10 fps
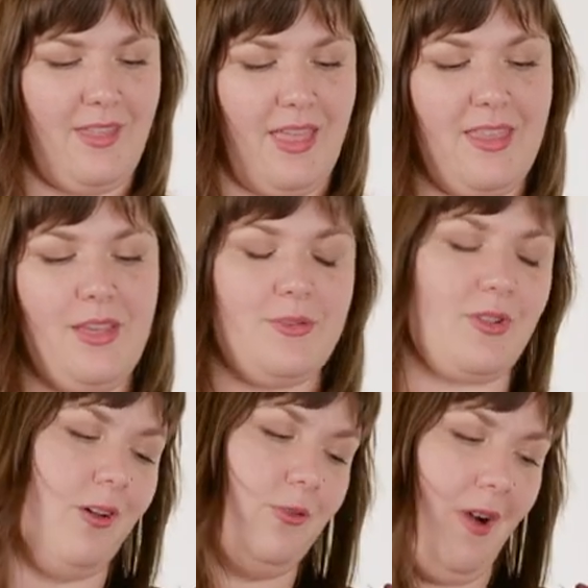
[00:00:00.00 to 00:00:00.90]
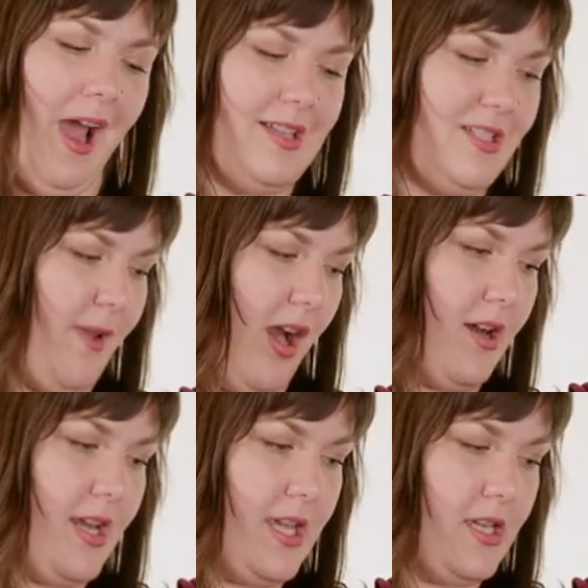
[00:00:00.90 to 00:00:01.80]
I think it was called
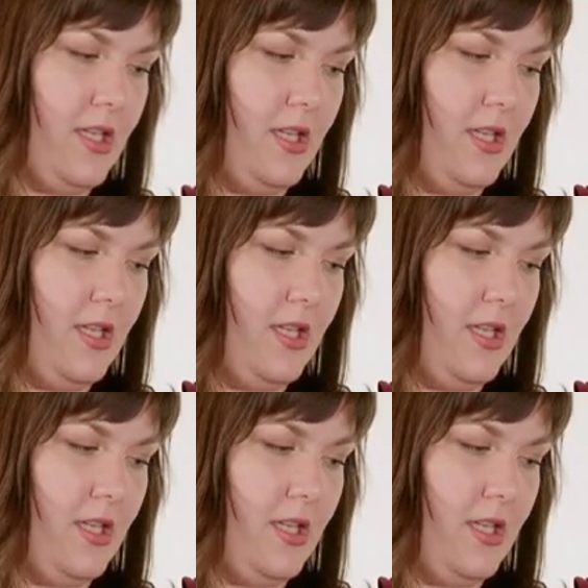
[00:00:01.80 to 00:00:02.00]
raspberry.